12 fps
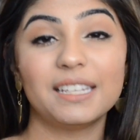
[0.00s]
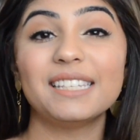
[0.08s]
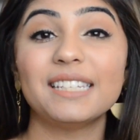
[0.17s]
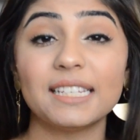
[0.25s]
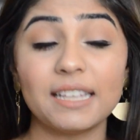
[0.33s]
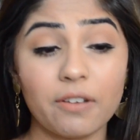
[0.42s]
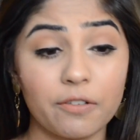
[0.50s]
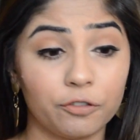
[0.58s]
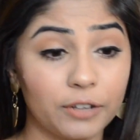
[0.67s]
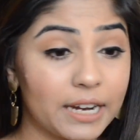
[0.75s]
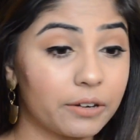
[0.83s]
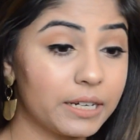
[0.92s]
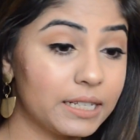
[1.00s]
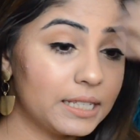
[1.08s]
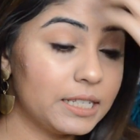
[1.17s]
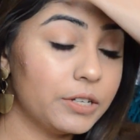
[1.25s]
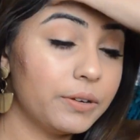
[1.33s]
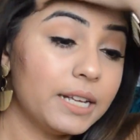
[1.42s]
This does have a
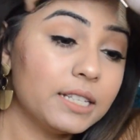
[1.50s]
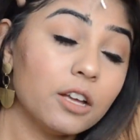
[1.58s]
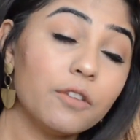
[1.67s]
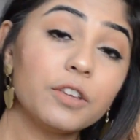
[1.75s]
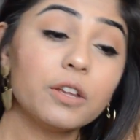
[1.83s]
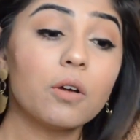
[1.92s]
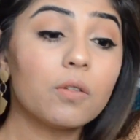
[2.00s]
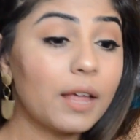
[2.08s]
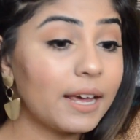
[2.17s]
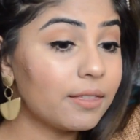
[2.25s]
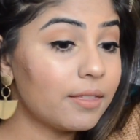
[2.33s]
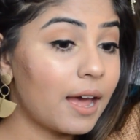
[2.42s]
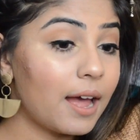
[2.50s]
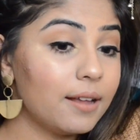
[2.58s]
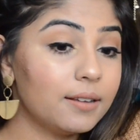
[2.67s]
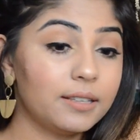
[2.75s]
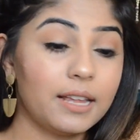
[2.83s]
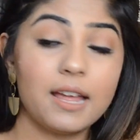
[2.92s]
fragrance to it, so if you don't like
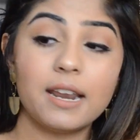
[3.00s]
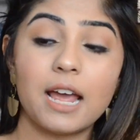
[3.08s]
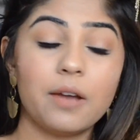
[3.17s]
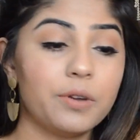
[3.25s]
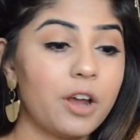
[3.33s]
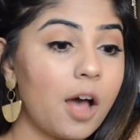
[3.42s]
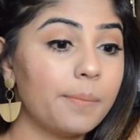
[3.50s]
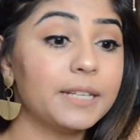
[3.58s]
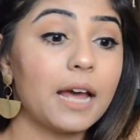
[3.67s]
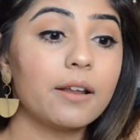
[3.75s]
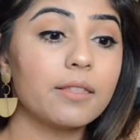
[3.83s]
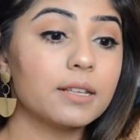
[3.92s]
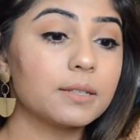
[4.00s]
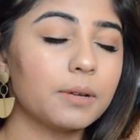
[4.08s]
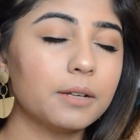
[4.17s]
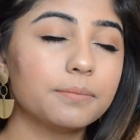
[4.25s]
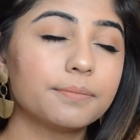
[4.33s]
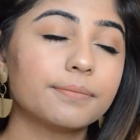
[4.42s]
that, then I would opt out of this
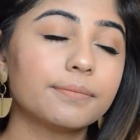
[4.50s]
one.